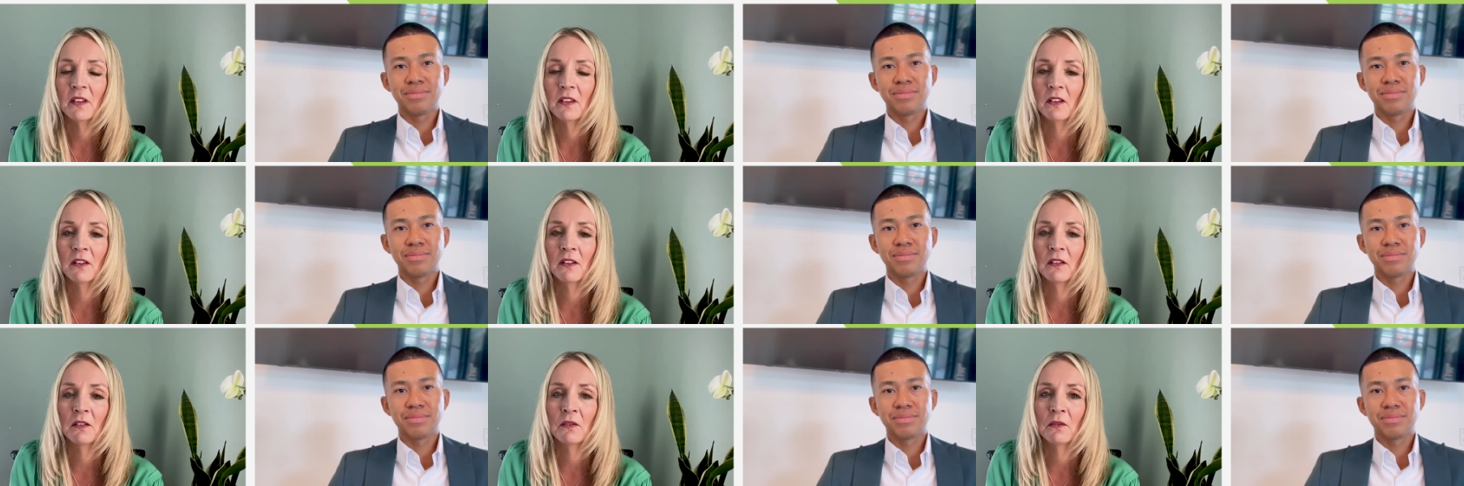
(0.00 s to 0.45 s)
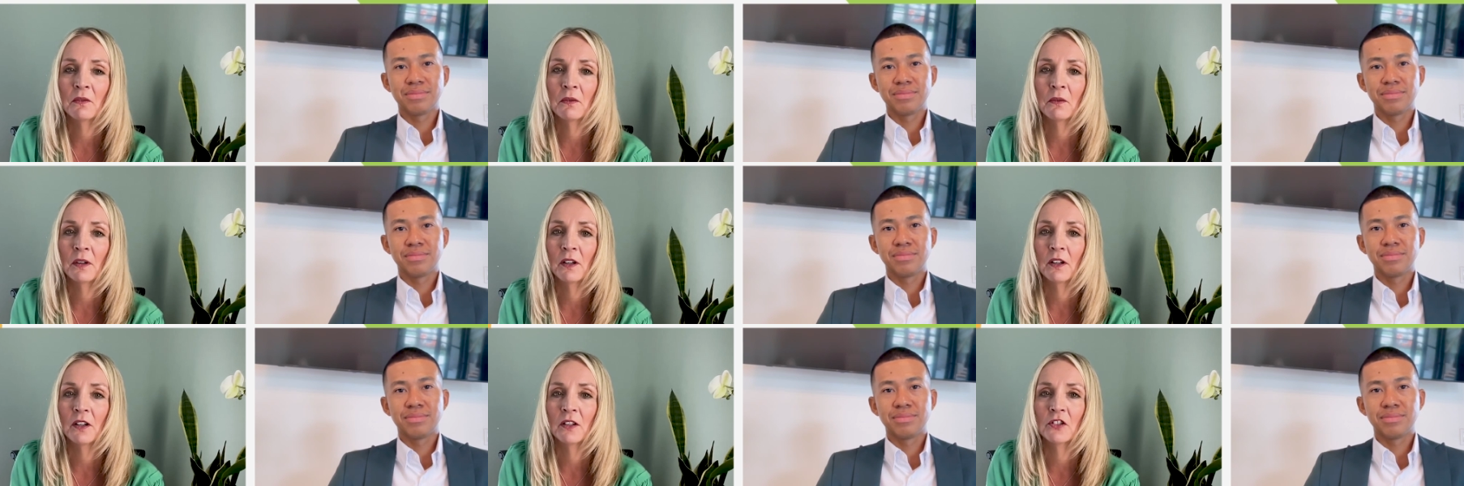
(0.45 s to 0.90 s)
Speaker 1: you
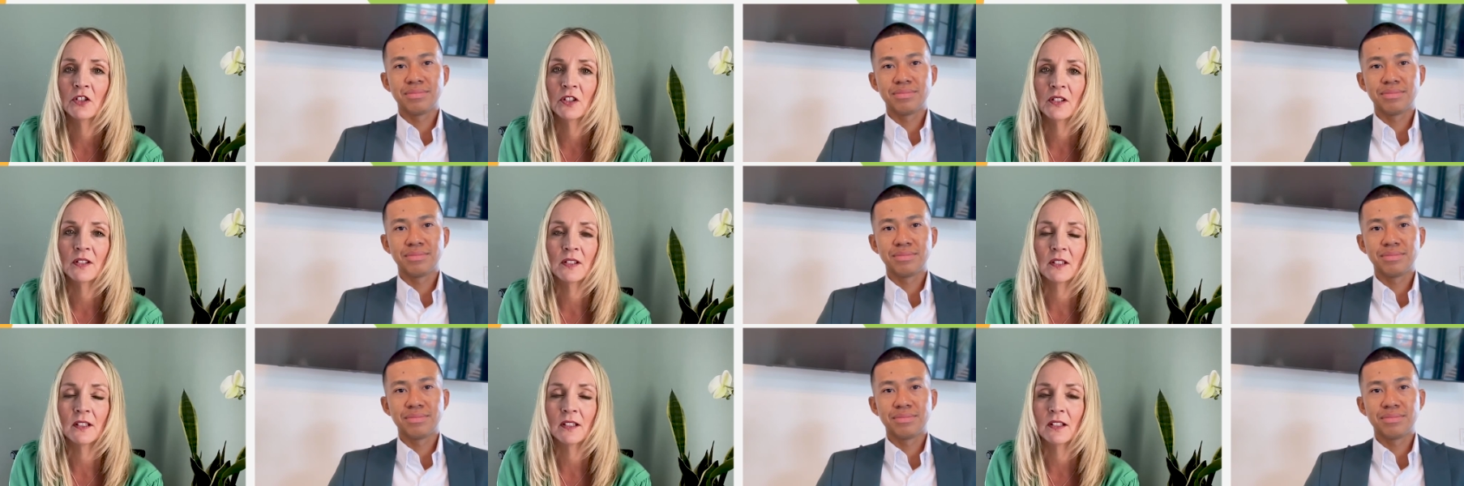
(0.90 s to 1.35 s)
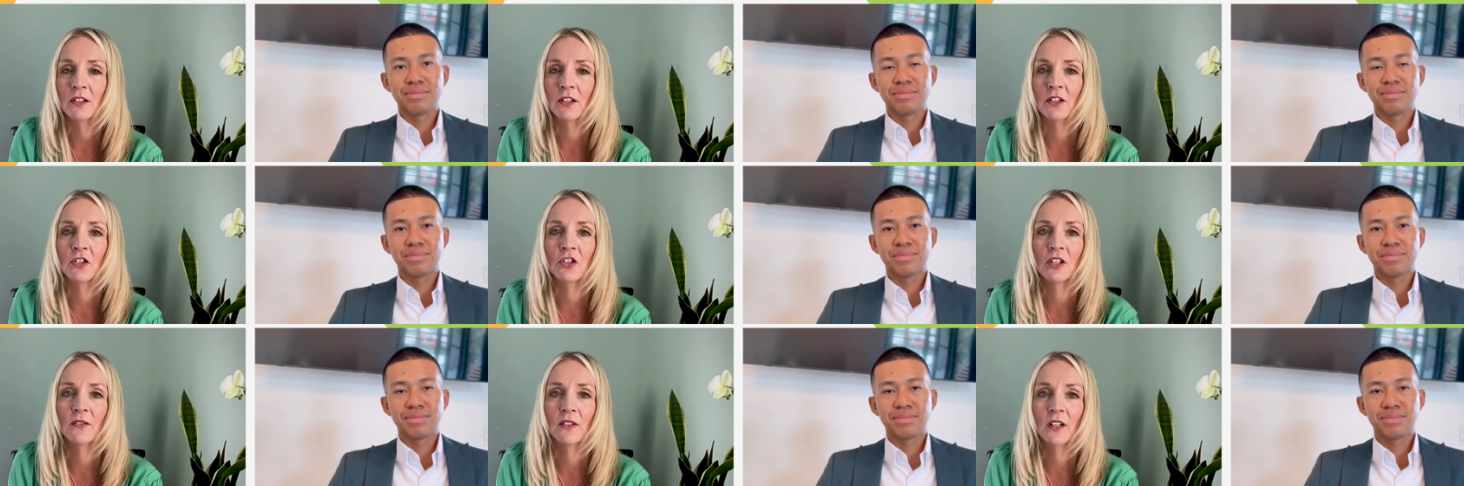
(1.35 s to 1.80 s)
are just uh,
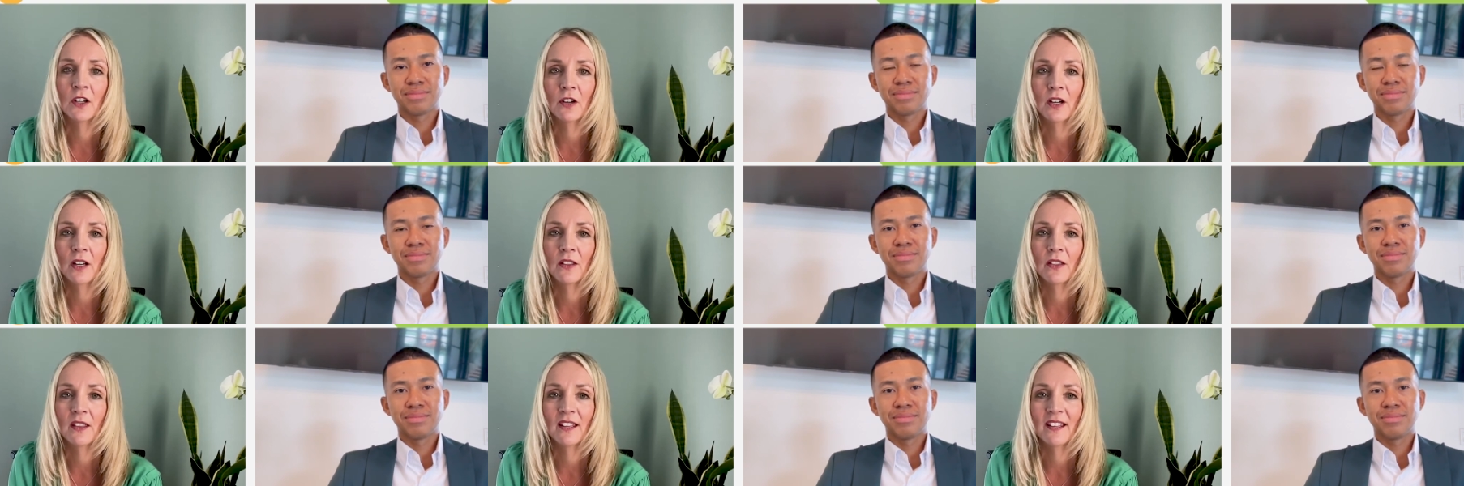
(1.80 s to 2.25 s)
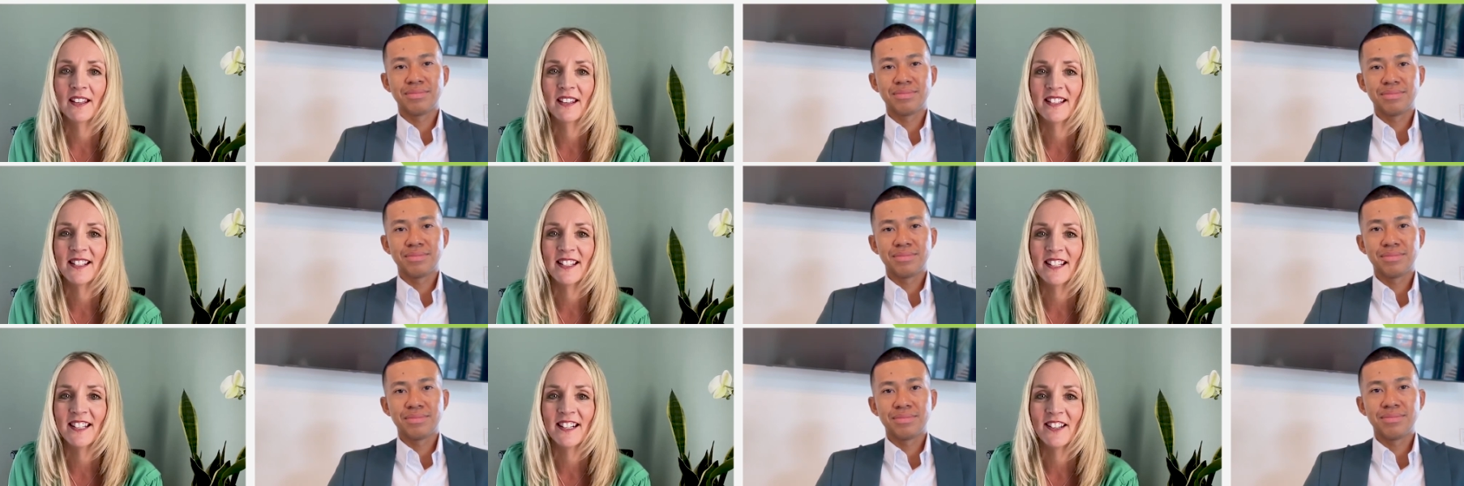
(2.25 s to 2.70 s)
achieving great
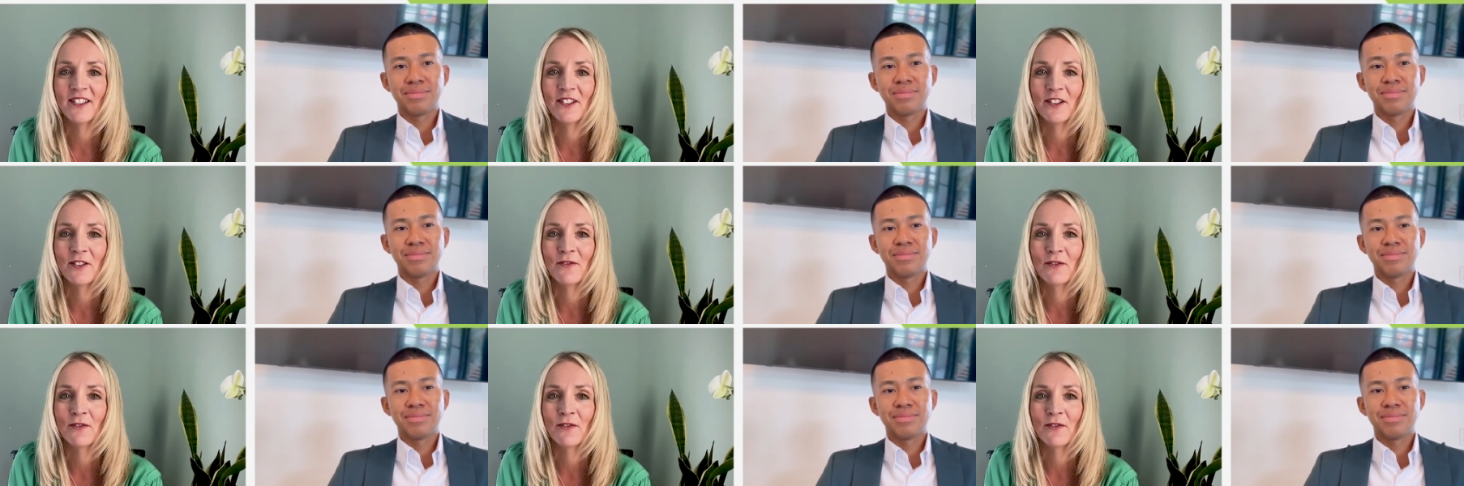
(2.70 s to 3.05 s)
things, and I look